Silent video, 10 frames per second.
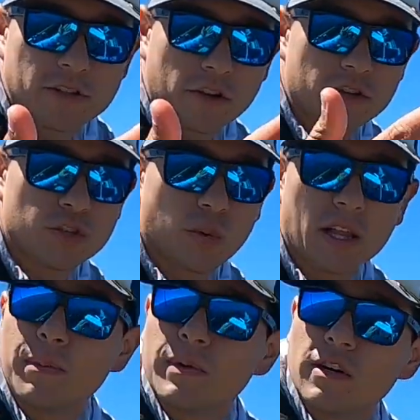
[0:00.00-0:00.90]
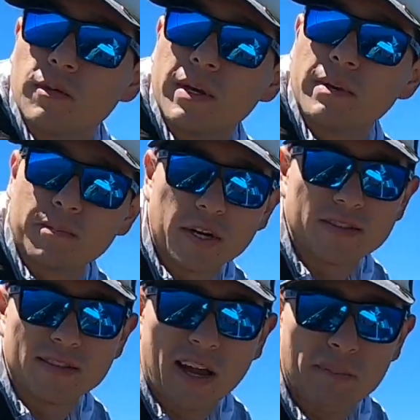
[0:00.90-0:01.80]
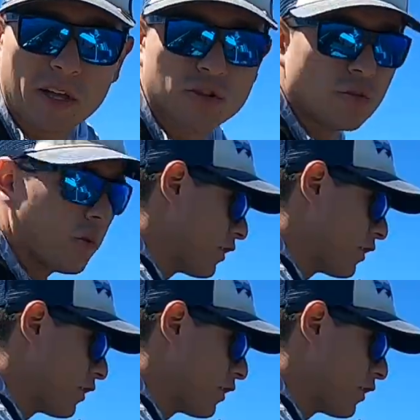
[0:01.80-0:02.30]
is starting to swell up a little bit, but I'm not too